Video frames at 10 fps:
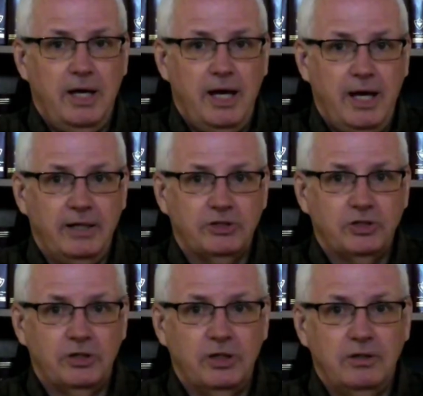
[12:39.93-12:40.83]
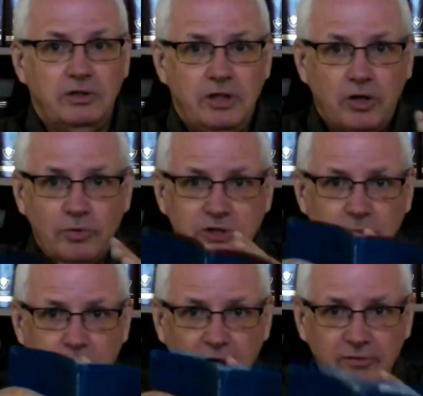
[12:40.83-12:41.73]
And it's going to, in other words,
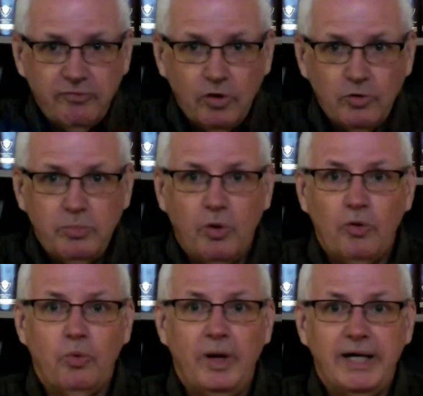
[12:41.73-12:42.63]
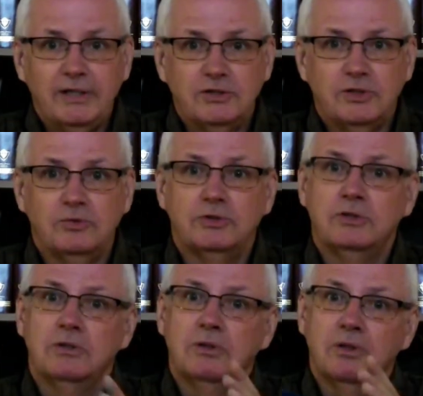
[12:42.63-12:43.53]
the blood flowed both ways, those
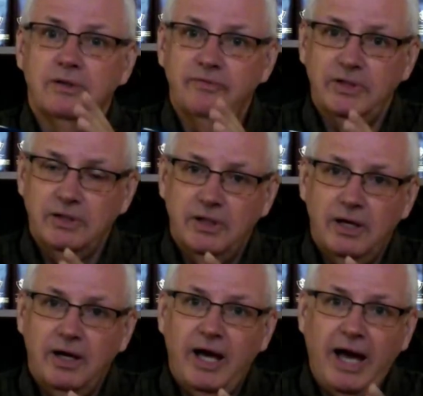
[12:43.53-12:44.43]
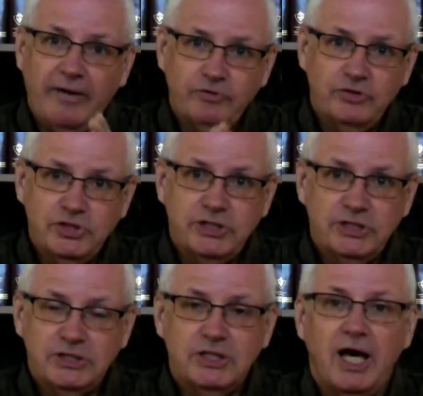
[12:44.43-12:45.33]
living after
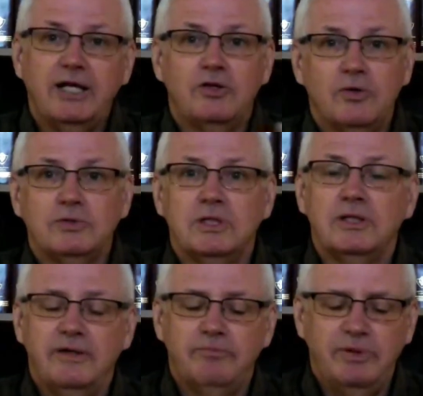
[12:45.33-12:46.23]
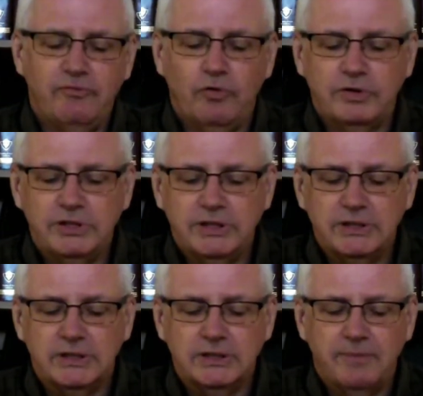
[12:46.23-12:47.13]
Jesus died and those that lived before
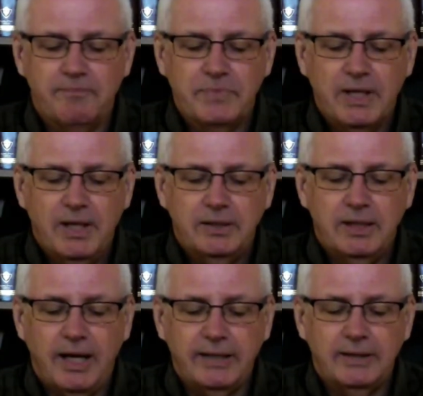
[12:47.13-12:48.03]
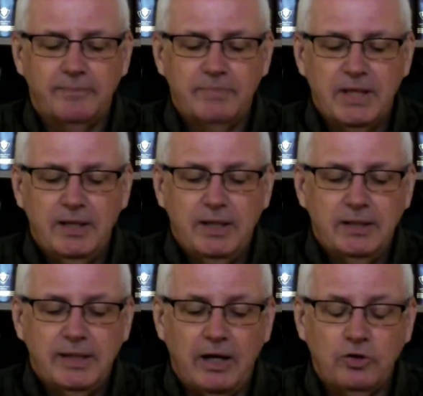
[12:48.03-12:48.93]
Jesus died.
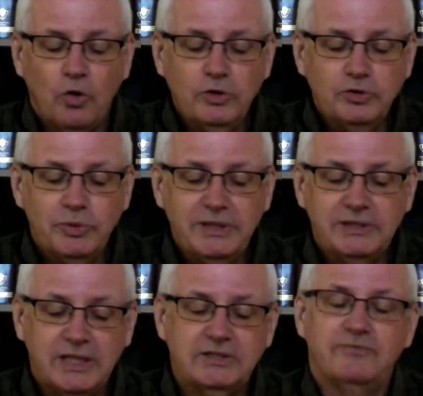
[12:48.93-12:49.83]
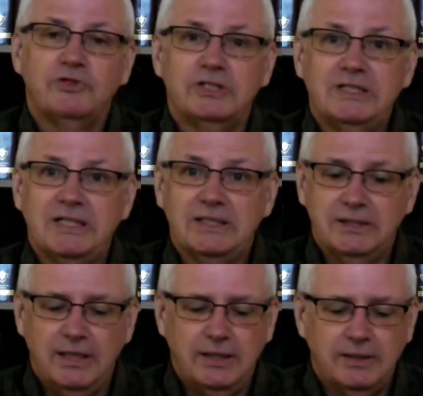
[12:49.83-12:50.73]
Now, notice what he says in verse
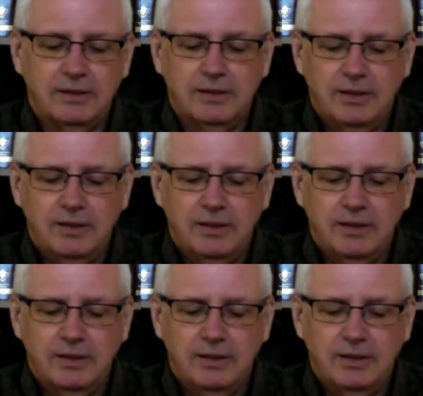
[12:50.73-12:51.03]
16.